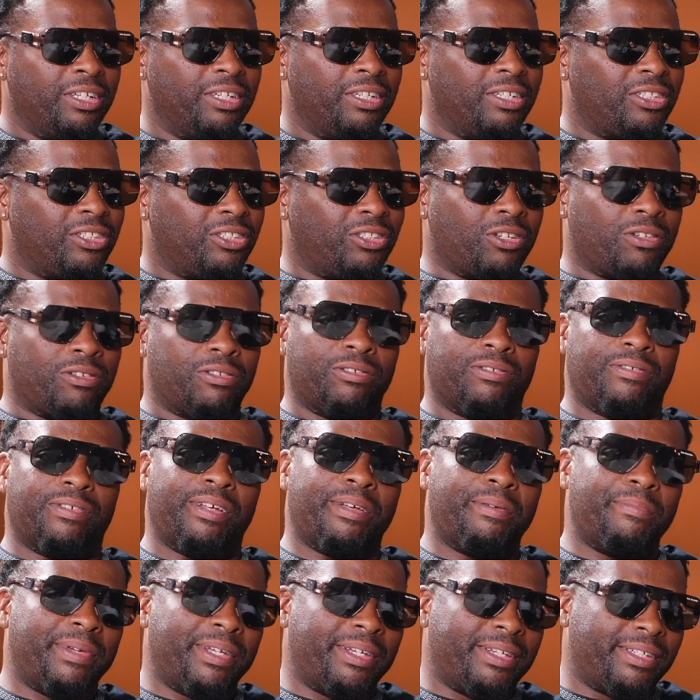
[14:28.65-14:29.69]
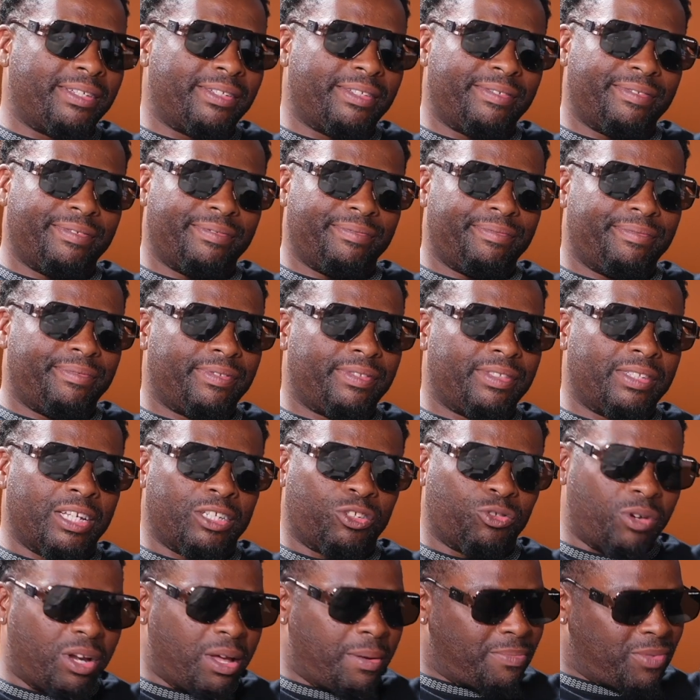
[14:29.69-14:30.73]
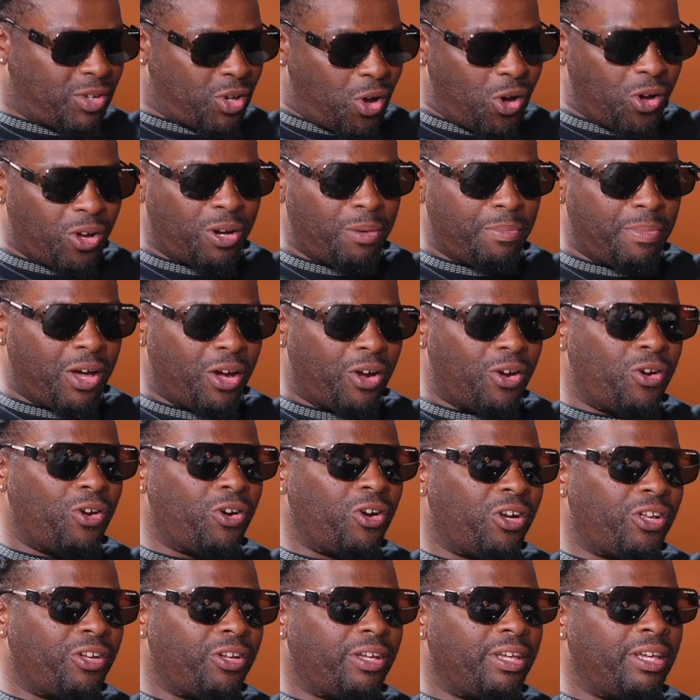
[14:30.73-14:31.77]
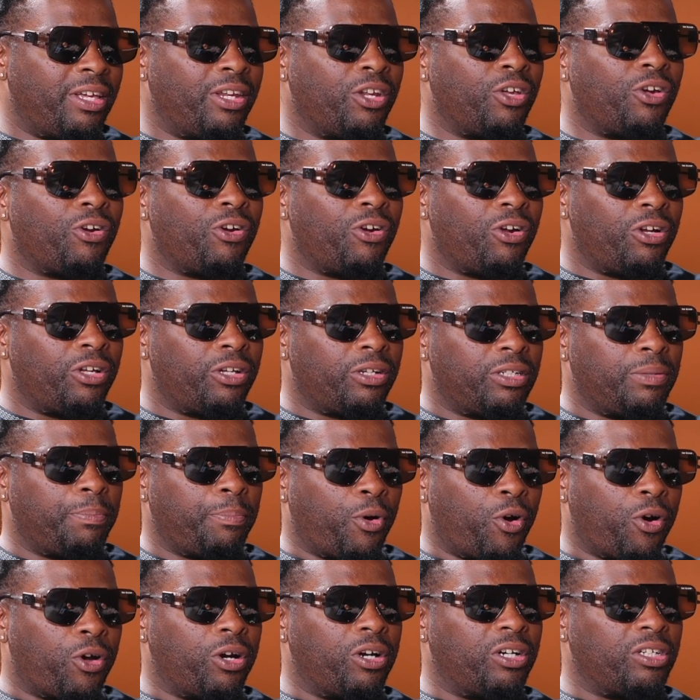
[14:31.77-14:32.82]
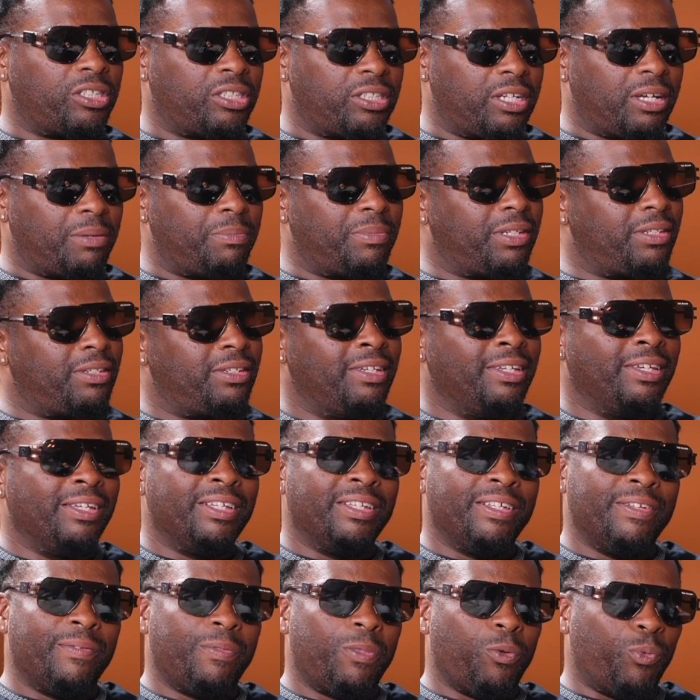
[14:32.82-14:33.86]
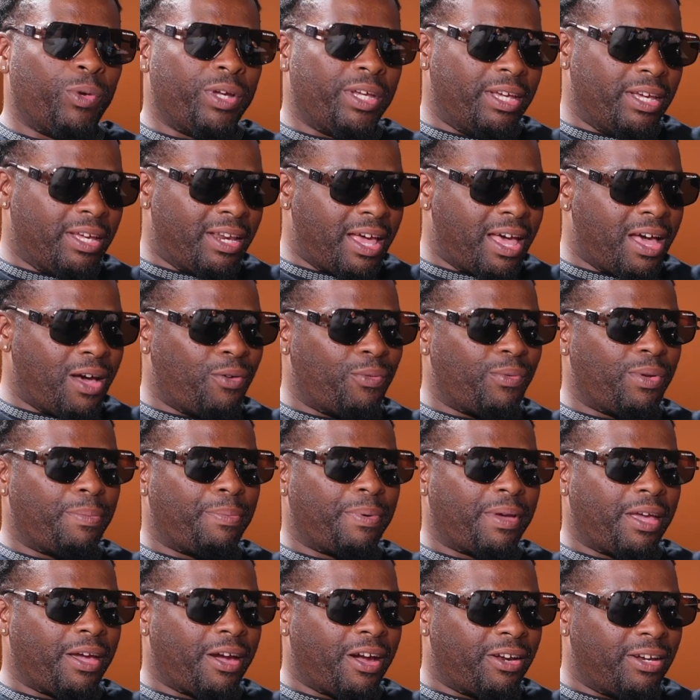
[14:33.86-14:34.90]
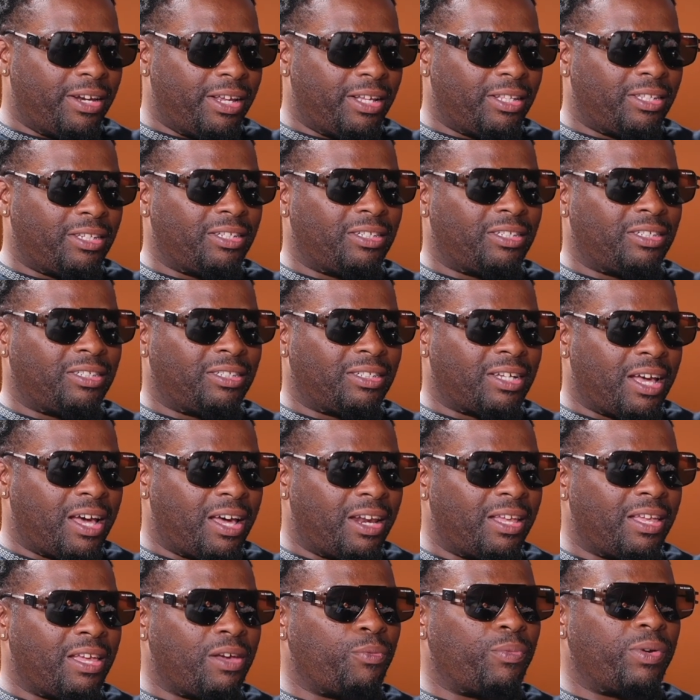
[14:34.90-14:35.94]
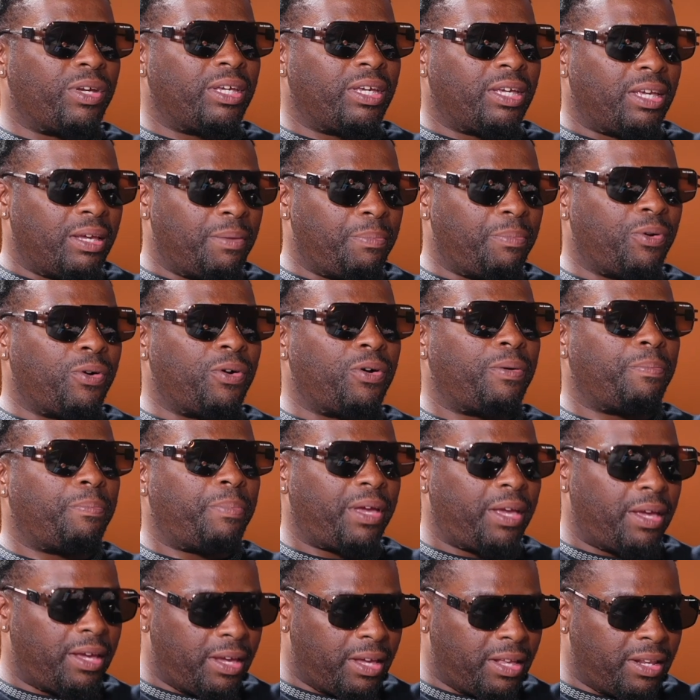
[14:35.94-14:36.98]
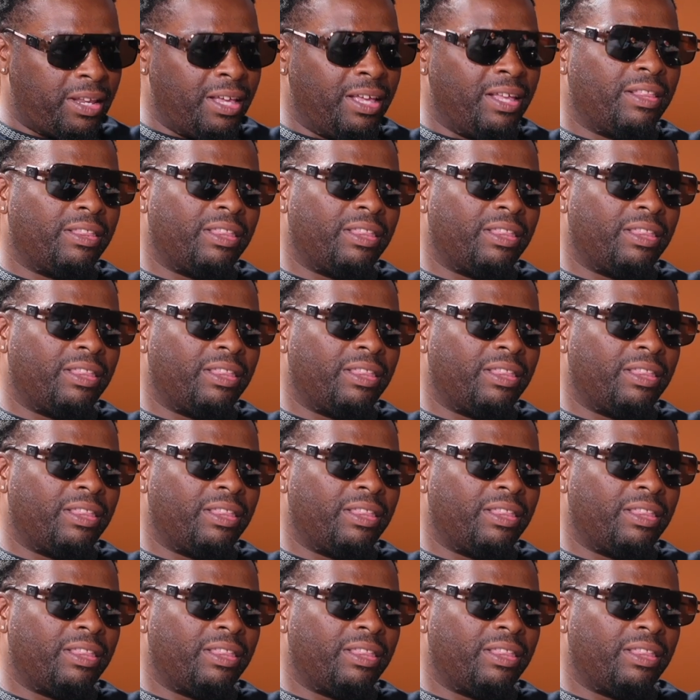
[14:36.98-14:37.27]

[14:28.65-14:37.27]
So, I mean, that's what I'm talking about earlier. In the earlier part of the segment, we get out, we pay our debt to society, and we keep on paying.